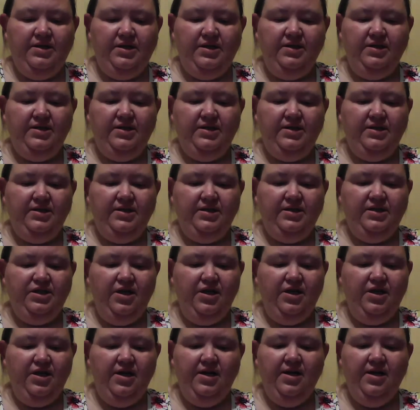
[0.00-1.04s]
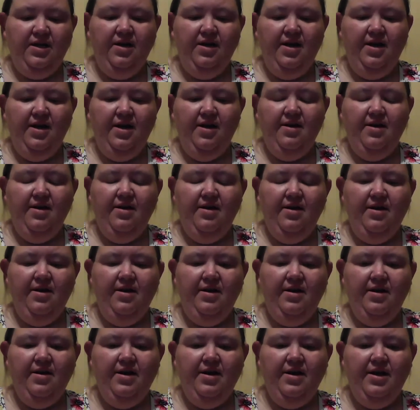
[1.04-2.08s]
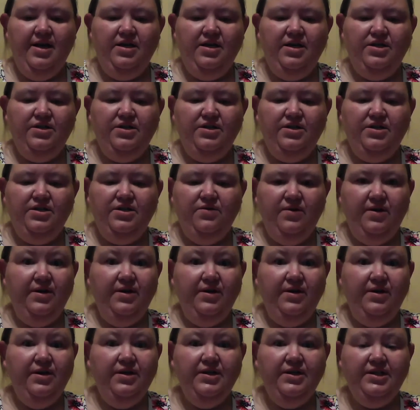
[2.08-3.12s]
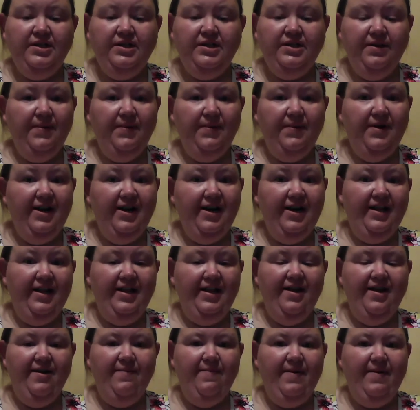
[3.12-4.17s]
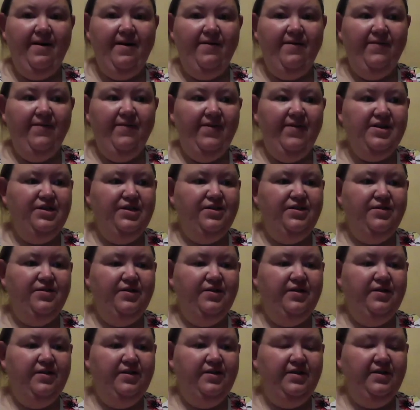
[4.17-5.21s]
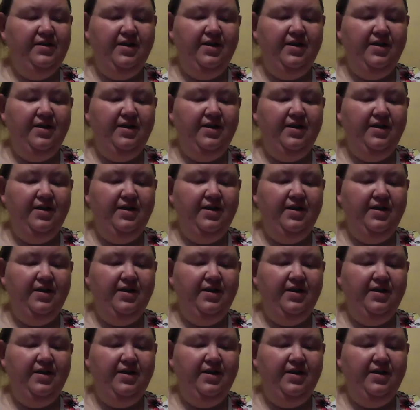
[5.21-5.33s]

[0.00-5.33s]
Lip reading: talk to LaShonda and get you all hooked up on anything about facial